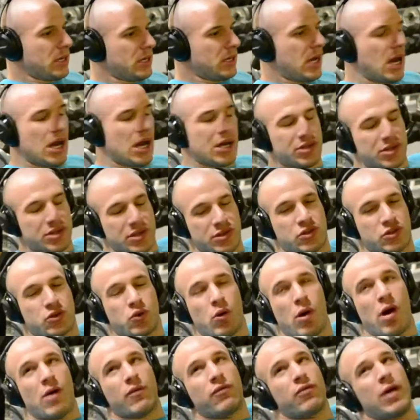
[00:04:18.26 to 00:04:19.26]
Got
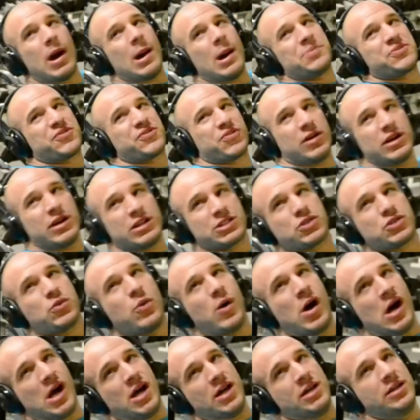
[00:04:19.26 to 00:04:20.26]
12 reps for each
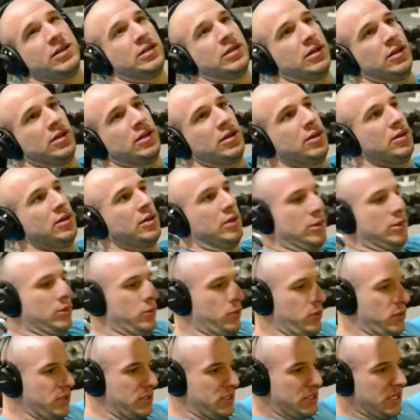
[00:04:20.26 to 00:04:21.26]
one.
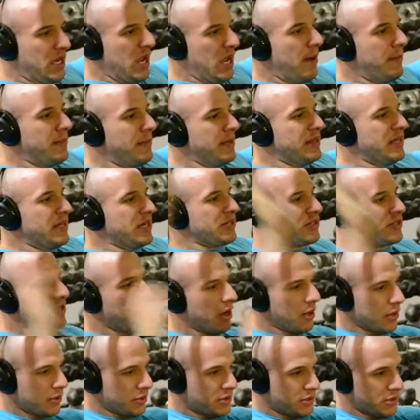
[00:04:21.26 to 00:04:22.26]
We'll see how many this
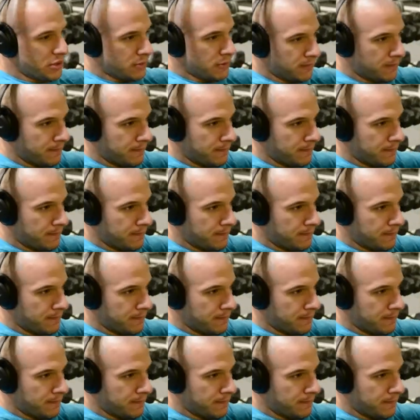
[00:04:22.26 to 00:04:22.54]
goes.